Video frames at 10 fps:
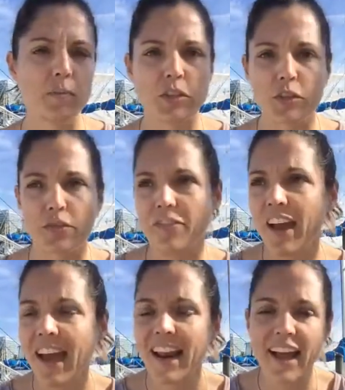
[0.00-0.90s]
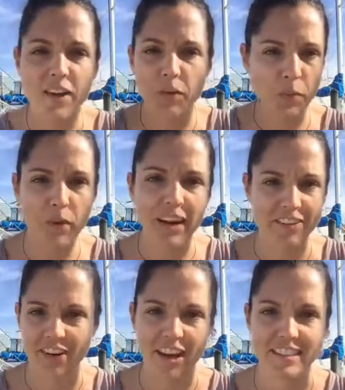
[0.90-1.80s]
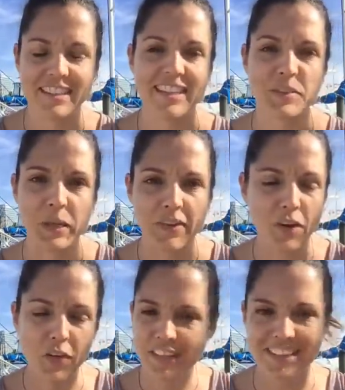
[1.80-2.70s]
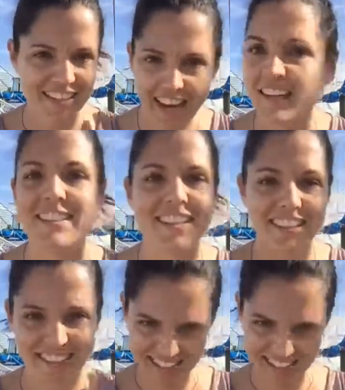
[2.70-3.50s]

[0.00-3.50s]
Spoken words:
too fat, I don't know, whatever nonsense. We have all these nonsense